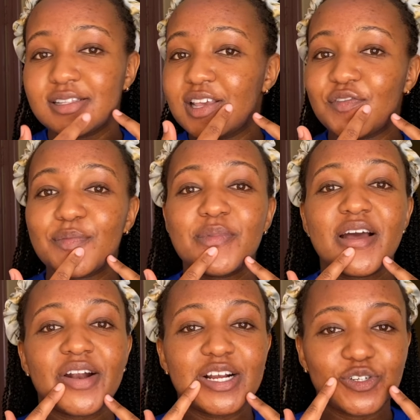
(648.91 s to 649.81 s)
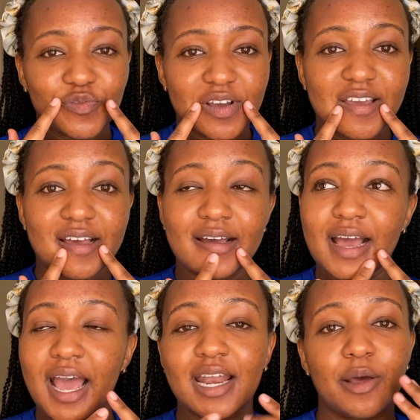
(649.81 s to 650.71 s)
giving me a rash over here.
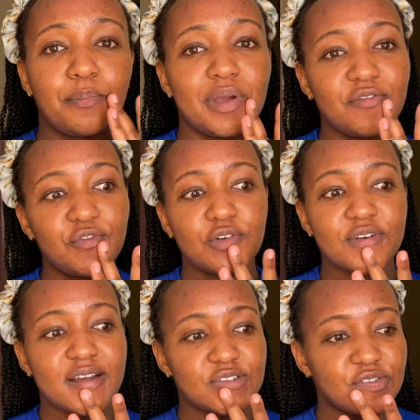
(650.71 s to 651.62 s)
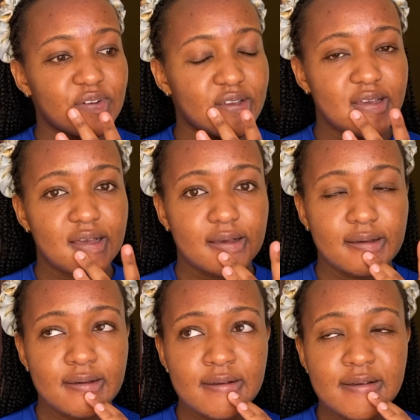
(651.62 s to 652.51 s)
I had a painful rash over here.
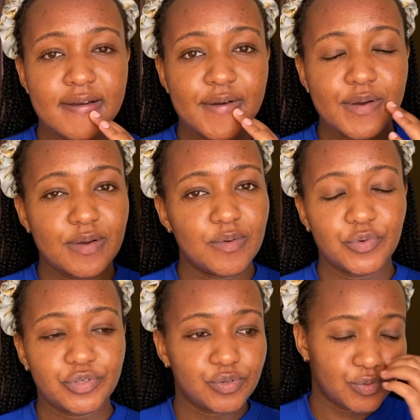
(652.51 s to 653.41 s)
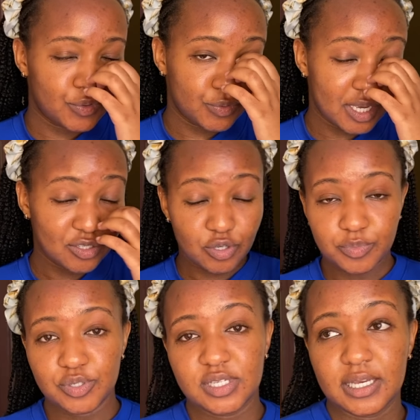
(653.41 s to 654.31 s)
So I
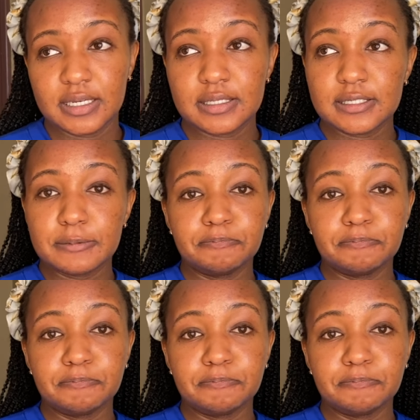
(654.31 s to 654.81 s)
stopped using it.